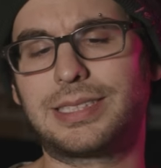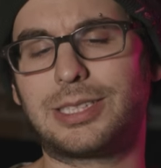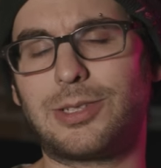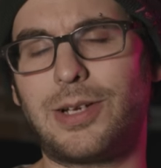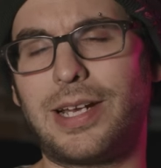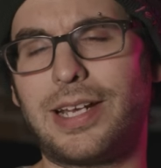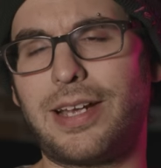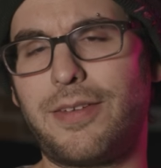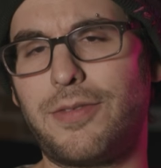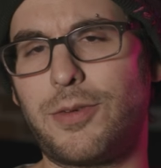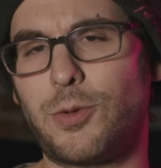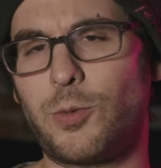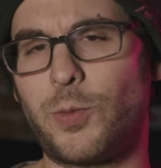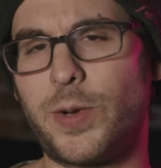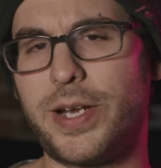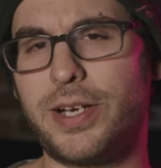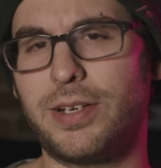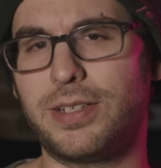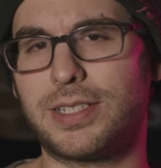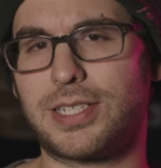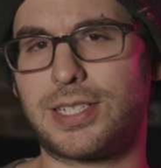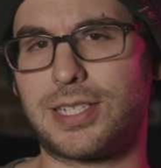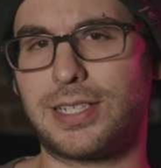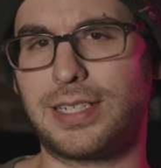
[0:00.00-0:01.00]
so I have a
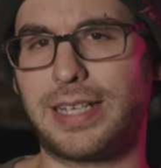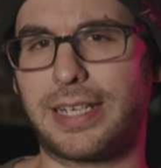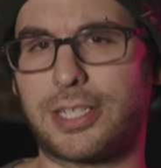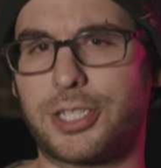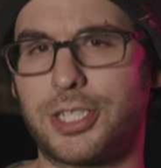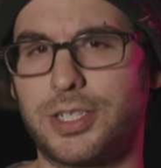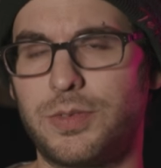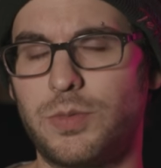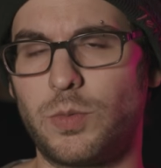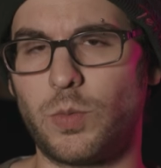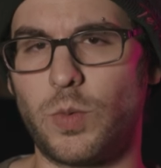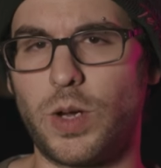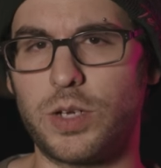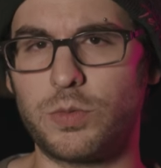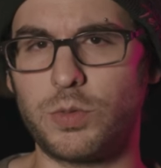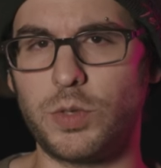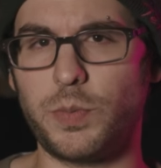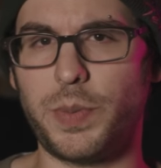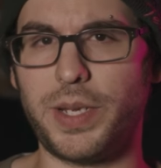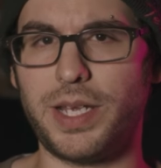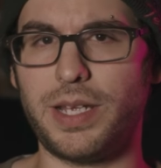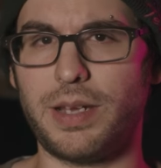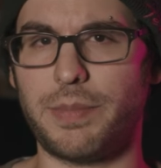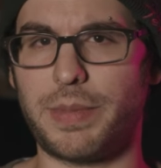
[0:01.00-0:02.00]
weird selection. One
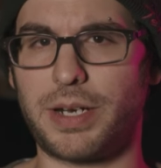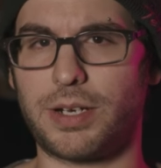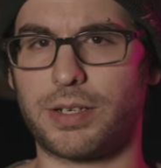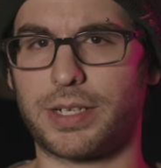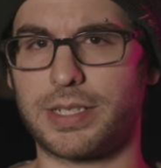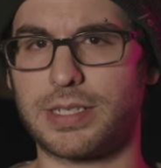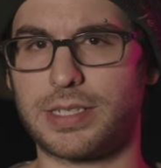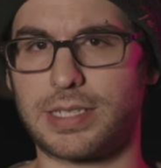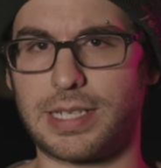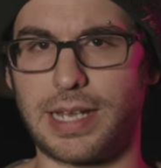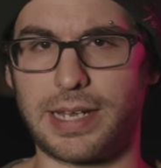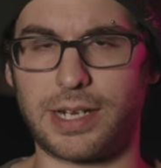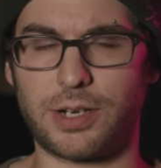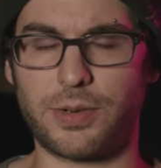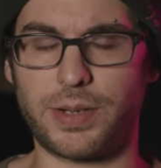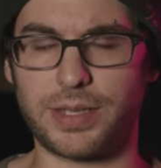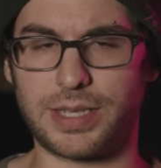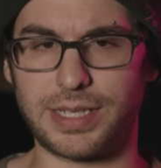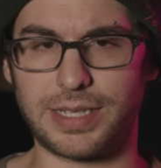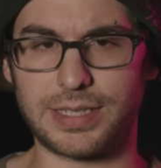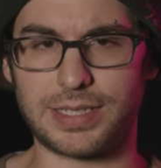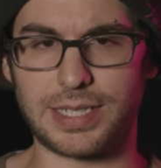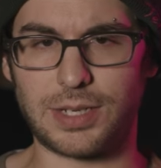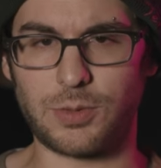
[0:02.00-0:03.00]
would be American Psycho.
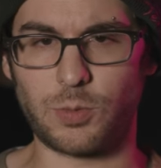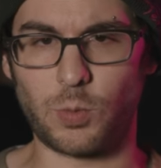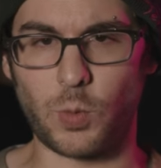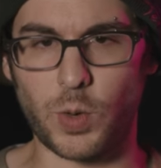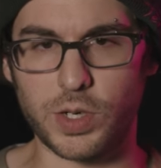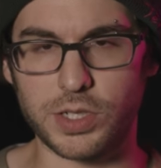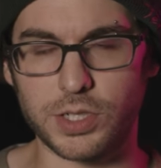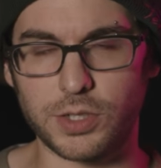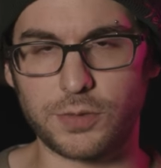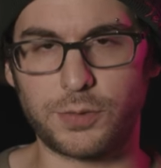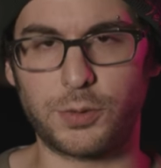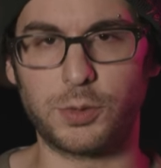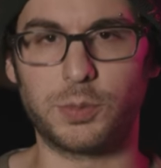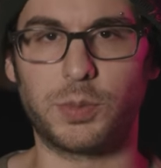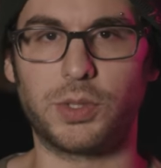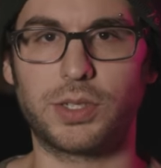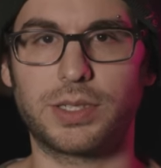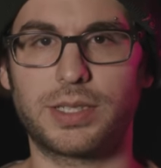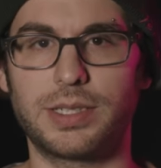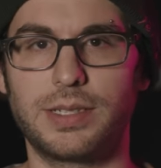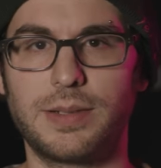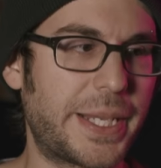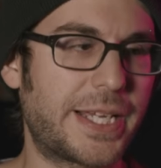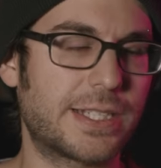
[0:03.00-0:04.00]
I think it's a wonderful
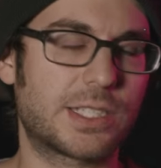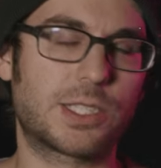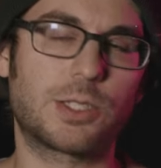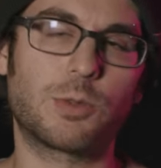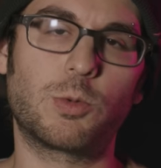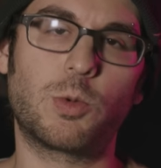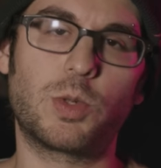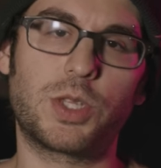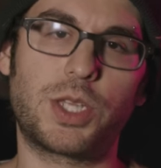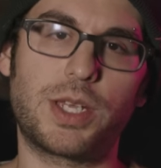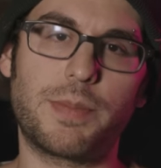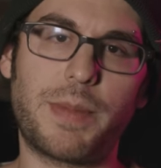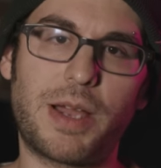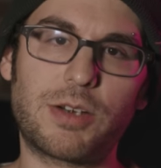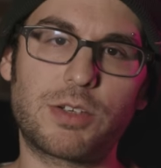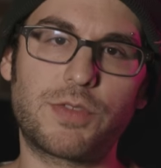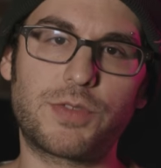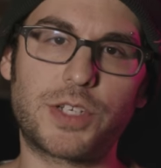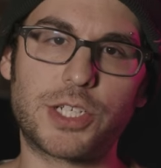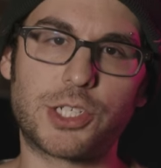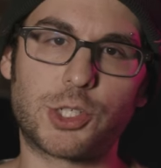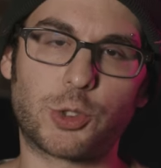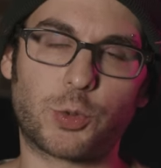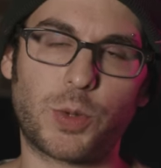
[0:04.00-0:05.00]
book because the, the amount
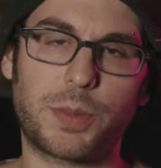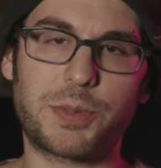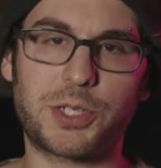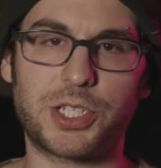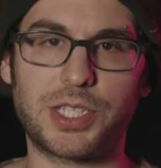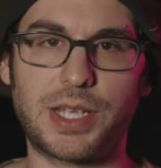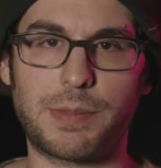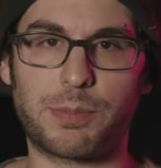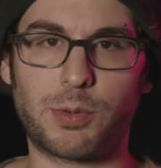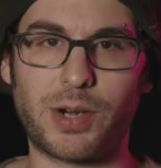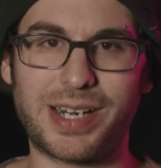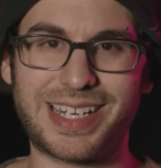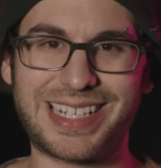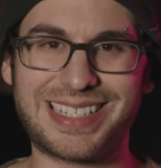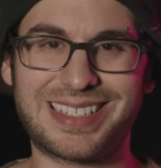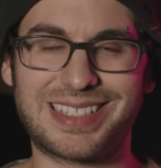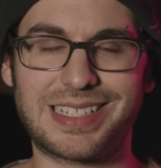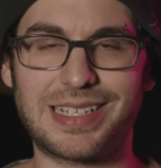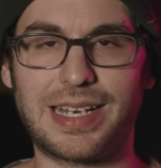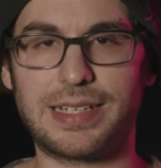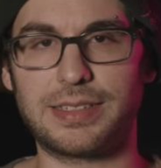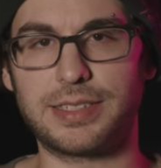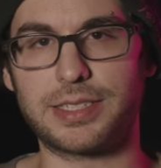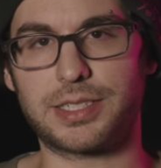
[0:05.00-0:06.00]
of description that Bret
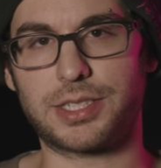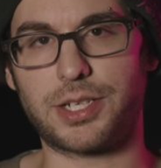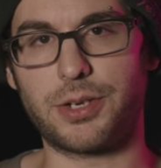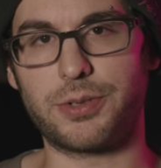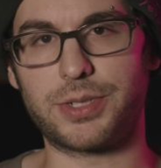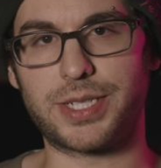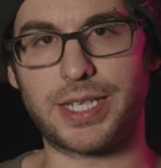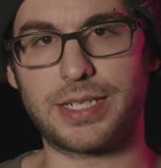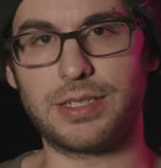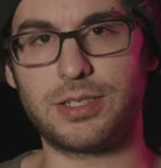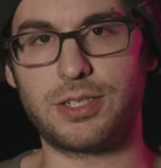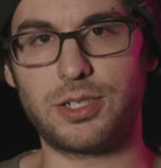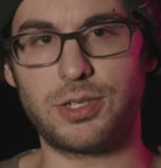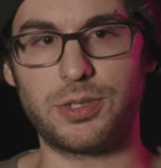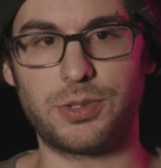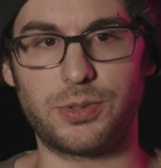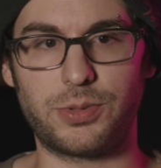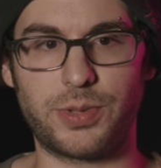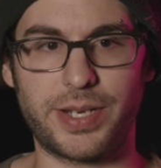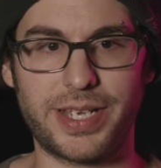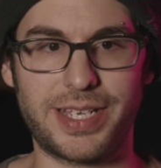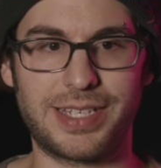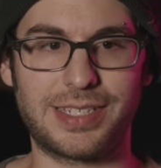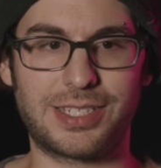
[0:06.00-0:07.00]
Easton Ellis goes
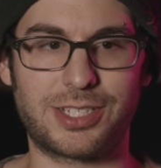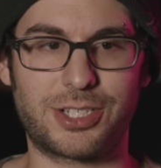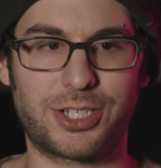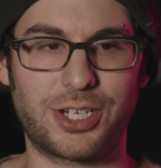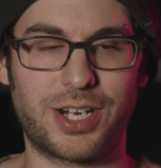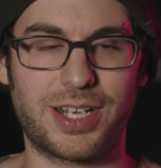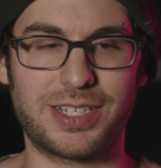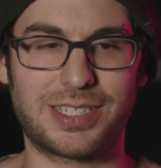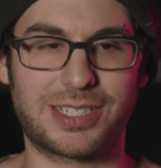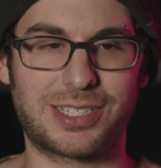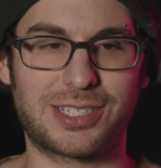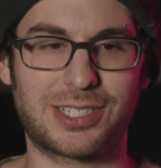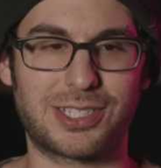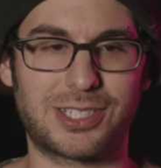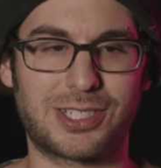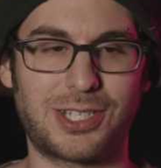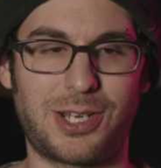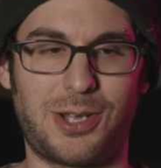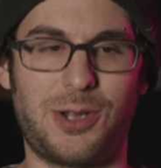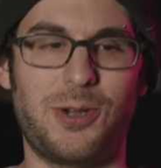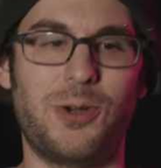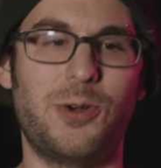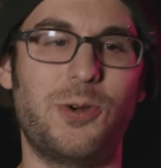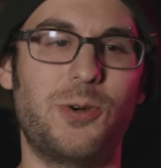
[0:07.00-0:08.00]
into is just
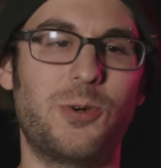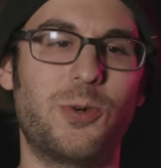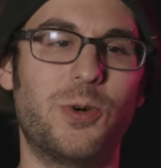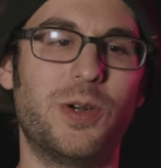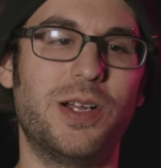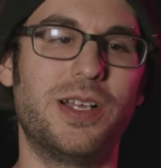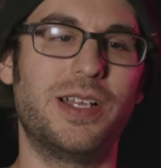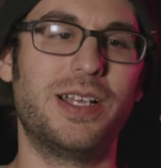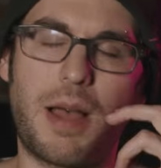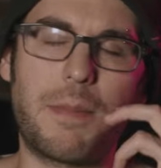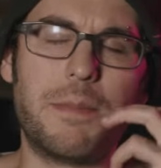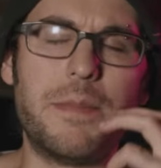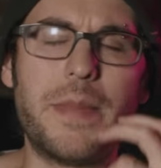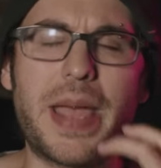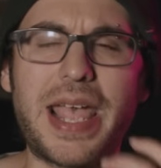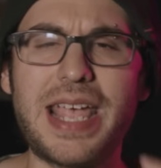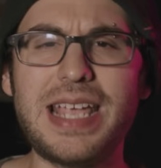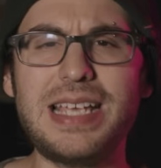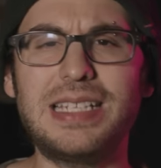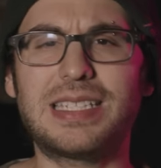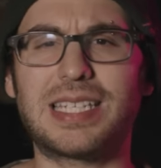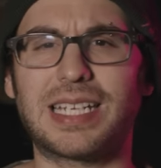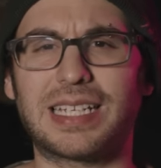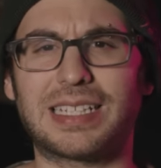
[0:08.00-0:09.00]
so
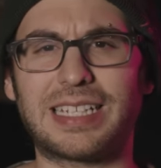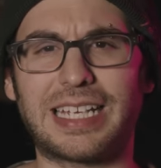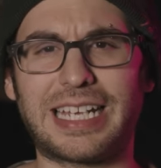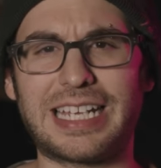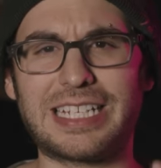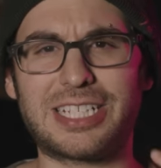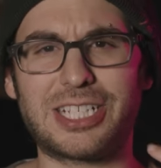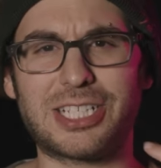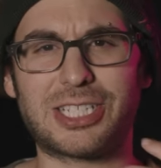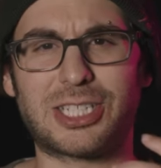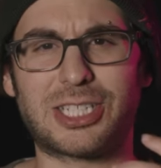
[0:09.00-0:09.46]
amazing. Like it